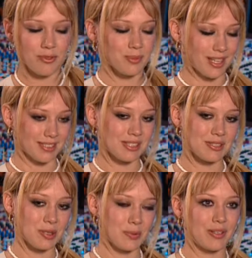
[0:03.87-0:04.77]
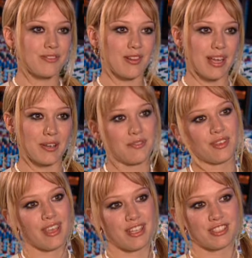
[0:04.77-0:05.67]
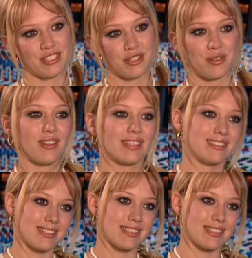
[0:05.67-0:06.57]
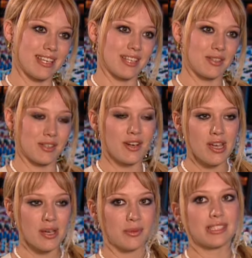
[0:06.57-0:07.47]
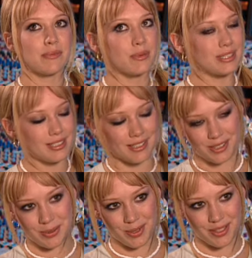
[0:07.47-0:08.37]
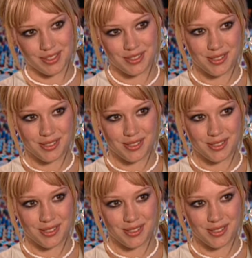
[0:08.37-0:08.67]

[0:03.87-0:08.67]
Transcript: I'm from Texas, so we'd fly out on vacation and go to like Disneyland, or one time we went to Disney World.